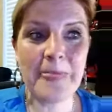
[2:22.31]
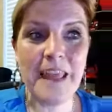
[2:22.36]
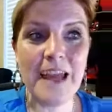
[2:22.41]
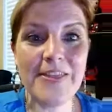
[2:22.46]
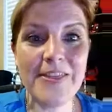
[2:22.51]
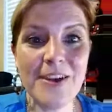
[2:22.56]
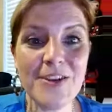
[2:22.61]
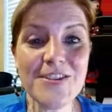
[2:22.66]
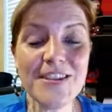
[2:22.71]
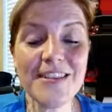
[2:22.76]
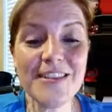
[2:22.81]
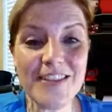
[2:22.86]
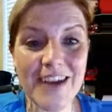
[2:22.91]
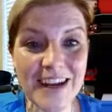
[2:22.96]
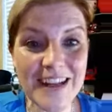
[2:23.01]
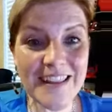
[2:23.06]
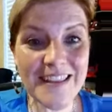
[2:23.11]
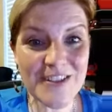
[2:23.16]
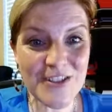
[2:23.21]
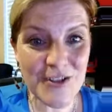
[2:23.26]
There's a
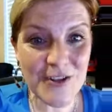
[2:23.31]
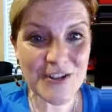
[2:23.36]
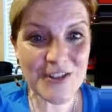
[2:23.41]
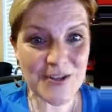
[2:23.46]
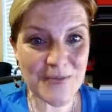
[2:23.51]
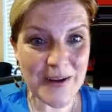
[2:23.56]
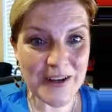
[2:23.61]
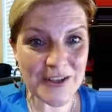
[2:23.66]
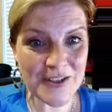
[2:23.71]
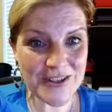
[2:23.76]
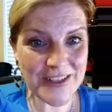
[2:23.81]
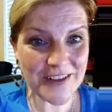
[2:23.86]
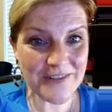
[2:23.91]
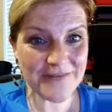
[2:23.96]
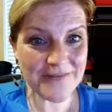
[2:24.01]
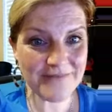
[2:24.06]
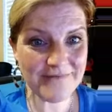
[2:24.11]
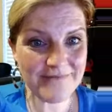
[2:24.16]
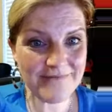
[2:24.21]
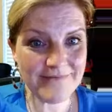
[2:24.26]
lot of this you can do by
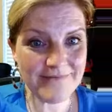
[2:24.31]
yourself.